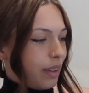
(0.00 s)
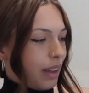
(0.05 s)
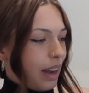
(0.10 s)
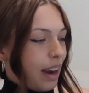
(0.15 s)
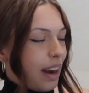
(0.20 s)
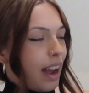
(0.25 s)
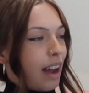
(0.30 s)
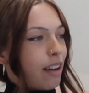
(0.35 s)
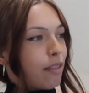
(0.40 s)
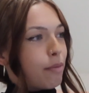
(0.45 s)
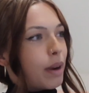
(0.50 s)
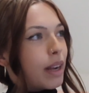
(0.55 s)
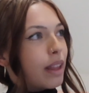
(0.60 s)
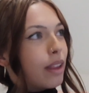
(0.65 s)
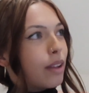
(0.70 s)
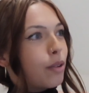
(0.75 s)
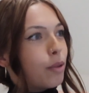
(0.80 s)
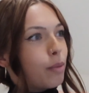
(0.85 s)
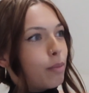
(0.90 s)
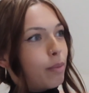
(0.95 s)
I have my
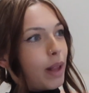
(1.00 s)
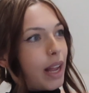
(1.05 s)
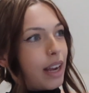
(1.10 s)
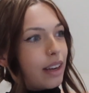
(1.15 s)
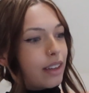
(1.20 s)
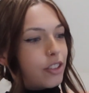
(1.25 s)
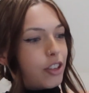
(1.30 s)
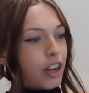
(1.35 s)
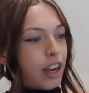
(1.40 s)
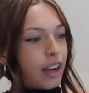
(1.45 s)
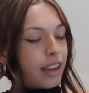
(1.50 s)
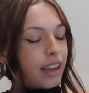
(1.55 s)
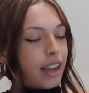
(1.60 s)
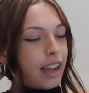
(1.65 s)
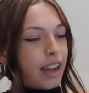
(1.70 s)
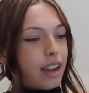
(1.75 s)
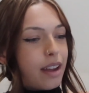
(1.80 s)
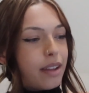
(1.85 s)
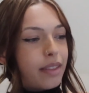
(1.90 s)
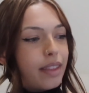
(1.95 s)
little black
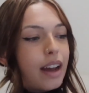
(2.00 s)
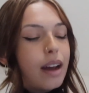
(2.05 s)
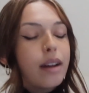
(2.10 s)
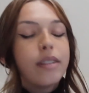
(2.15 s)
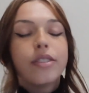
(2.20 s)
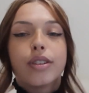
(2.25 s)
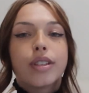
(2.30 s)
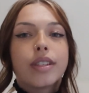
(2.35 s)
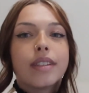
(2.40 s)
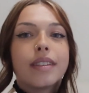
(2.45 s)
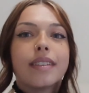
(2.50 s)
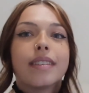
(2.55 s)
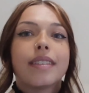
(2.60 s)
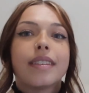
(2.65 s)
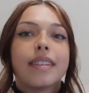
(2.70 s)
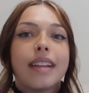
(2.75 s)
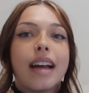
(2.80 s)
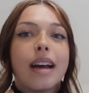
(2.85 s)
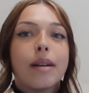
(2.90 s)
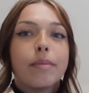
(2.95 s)
jacket that just
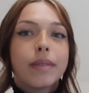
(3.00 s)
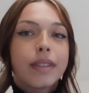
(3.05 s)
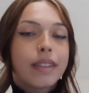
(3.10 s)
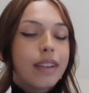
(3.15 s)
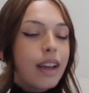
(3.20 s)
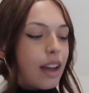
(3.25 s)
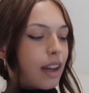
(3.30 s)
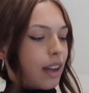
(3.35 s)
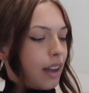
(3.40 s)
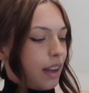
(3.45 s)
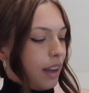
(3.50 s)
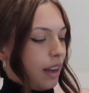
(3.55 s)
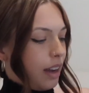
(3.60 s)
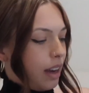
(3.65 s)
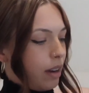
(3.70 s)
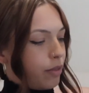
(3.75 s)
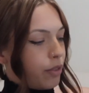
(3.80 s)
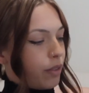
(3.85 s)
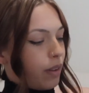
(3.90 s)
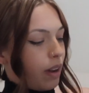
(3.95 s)
snaps.
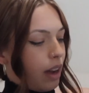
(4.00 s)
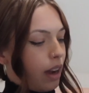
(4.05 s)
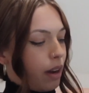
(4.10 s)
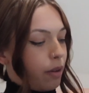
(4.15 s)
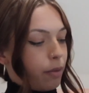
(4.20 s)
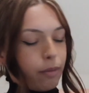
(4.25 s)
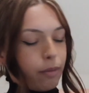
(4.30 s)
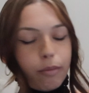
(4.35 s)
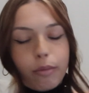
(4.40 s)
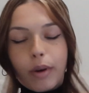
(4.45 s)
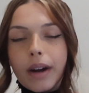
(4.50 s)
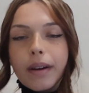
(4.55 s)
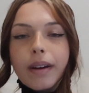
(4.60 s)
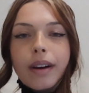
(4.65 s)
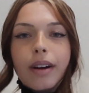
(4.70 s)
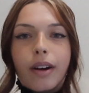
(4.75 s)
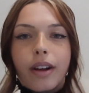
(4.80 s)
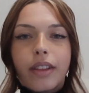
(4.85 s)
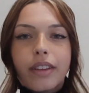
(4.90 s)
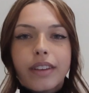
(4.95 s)
I wear
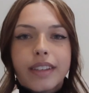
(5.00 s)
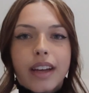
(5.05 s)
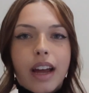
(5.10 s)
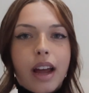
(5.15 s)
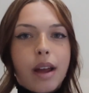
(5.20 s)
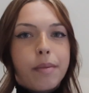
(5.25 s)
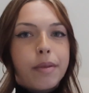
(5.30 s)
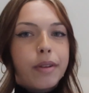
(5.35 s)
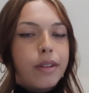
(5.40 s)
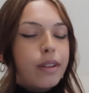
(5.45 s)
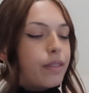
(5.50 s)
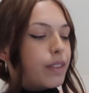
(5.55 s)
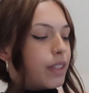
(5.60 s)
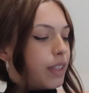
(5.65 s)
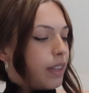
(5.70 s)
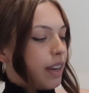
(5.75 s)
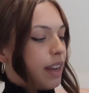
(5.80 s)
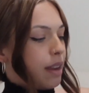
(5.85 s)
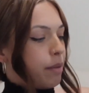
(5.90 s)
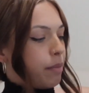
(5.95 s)
it all the time. You'll have
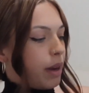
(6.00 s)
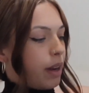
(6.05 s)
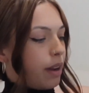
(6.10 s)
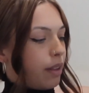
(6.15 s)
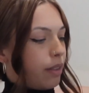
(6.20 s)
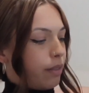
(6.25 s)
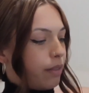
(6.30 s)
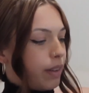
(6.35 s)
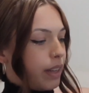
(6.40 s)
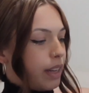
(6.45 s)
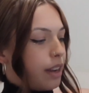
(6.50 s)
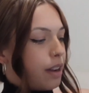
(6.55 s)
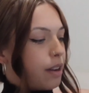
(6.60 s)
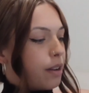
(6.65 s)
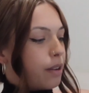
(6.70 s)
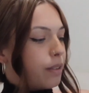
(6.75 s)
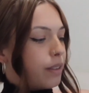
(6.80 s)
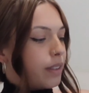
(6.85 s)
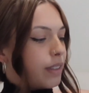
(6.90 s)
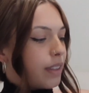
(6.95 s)
seen it in my other
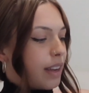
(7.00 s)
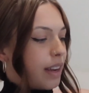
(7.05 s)
videos.